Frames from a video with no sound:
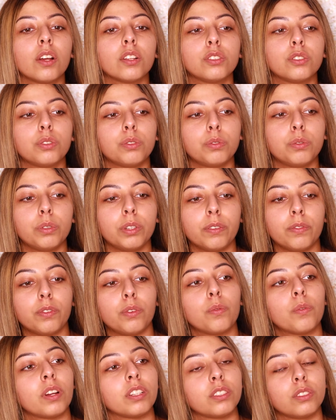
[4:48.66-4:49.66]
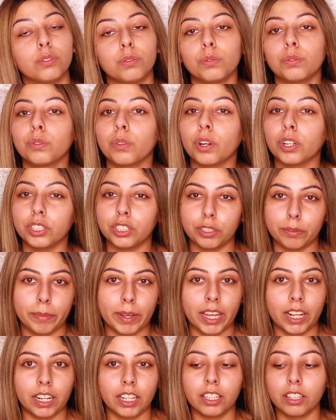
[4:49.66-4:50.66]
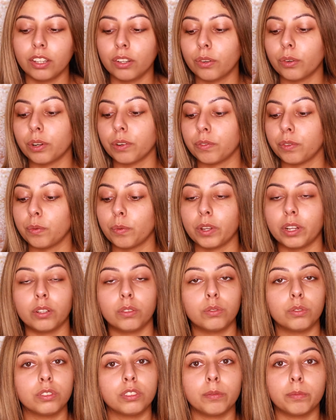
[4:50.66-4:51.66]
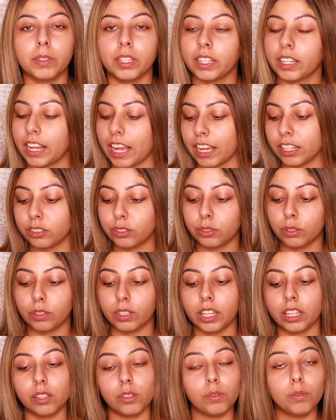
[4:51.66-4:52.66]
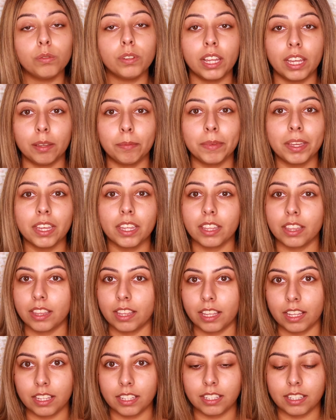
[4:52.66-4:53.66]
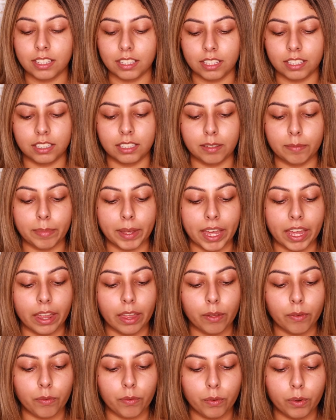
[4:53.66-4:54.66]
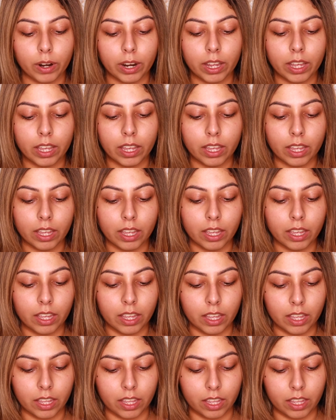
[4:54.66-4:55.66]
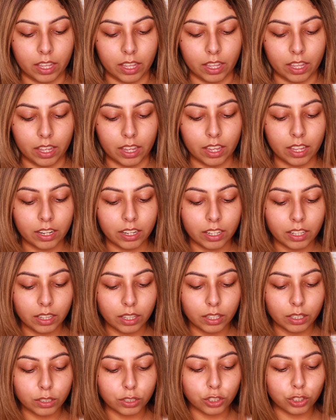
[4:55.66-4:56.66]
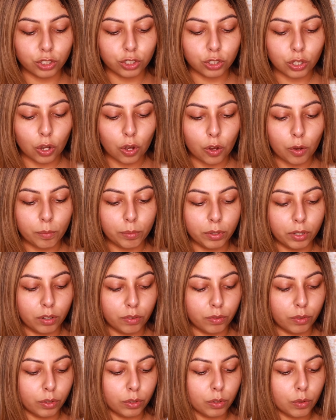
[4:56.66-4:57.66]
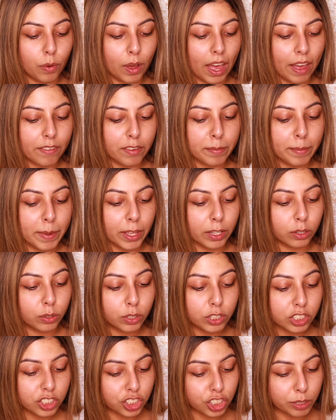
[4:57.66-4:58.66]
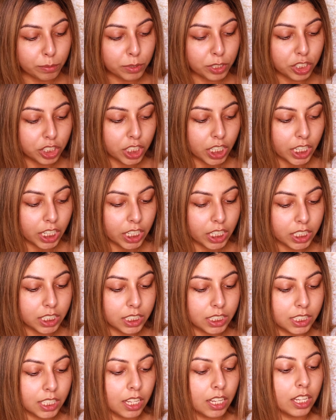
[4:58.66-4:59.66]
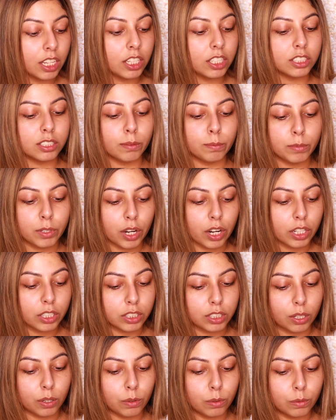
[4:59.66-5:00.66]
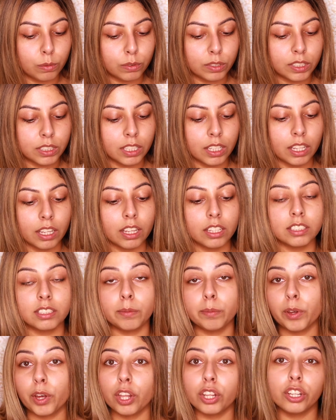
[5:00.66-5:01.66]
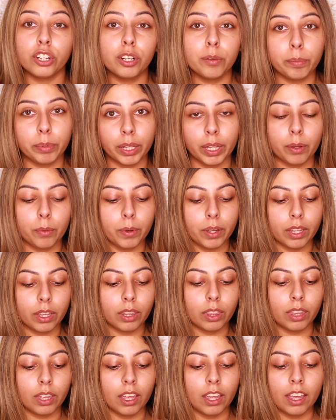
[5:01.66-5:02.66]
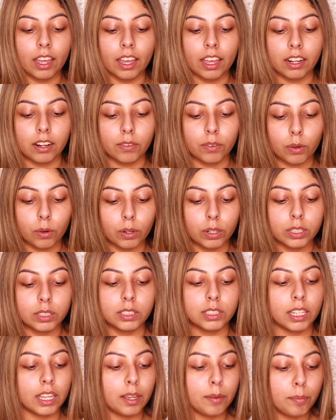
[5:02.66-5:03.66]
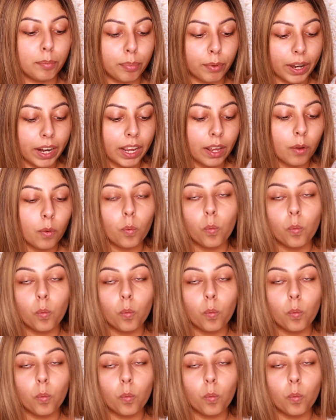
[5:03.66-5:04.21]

to, if you want to do a dramatic look or if you want to do something natural, like you name it, this is the palette for it. And it looks so beautiful. You have about 3 shimmer shades, some dark tones, some color to play with, and of course a bright